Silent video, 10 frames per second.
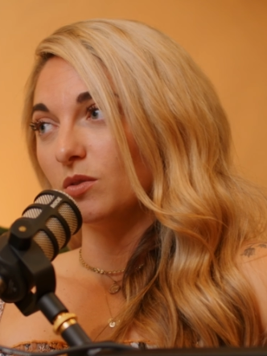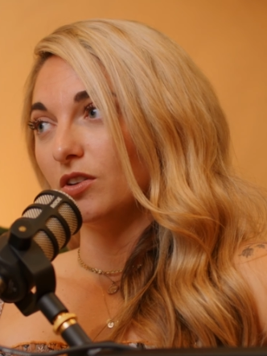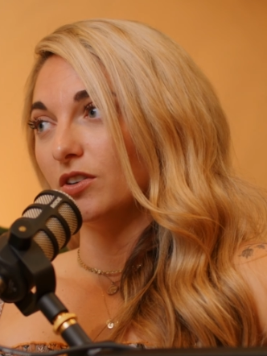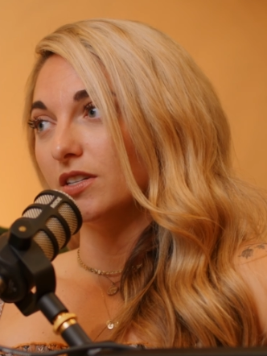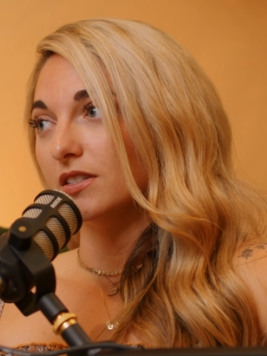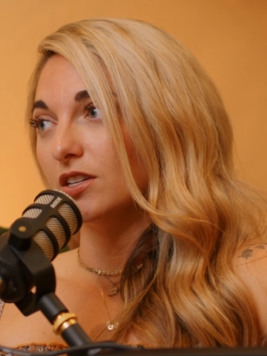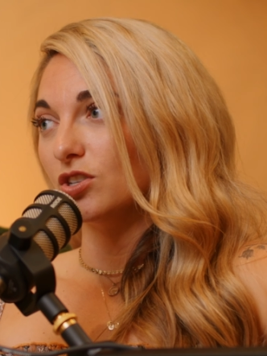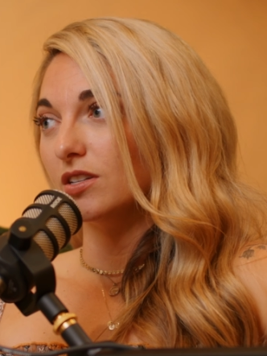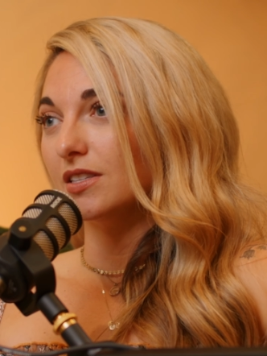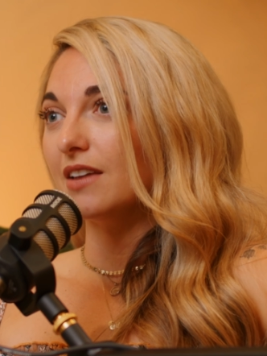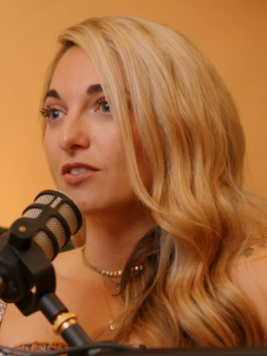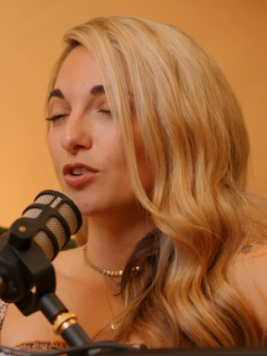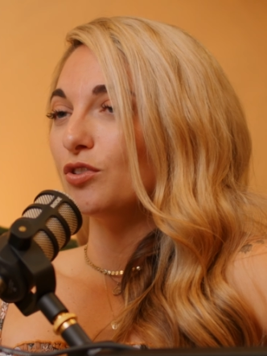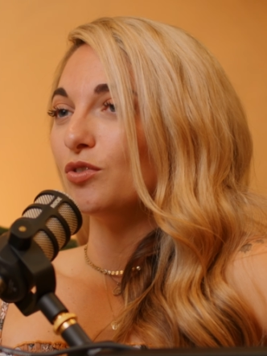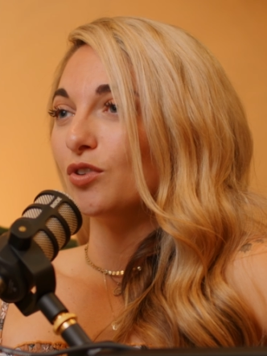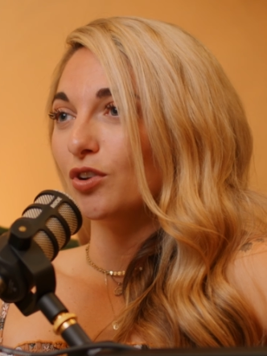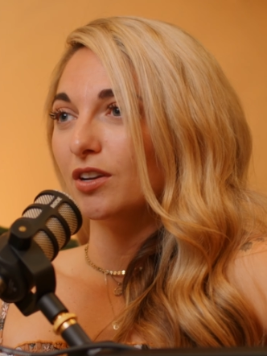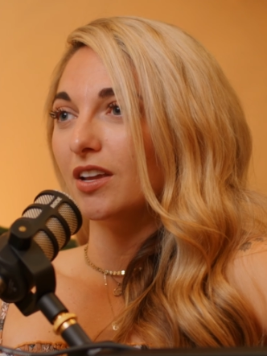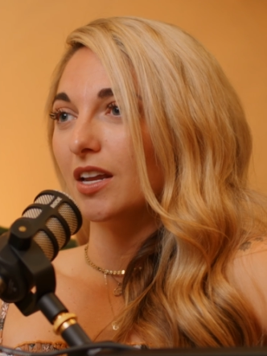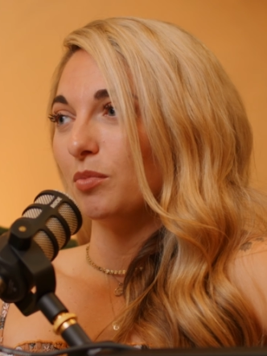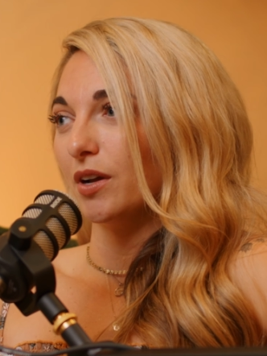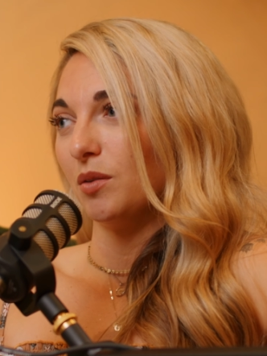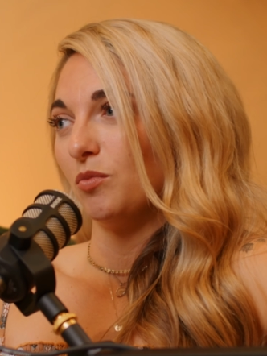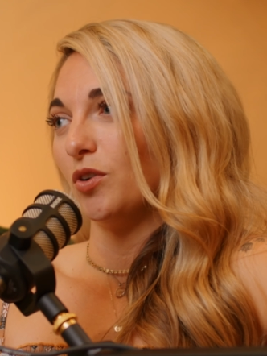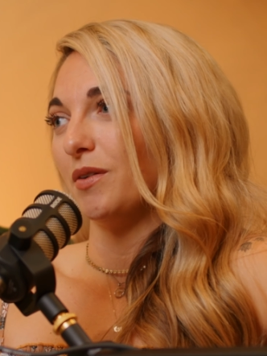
with your decisions, even though you could get a brick and mortar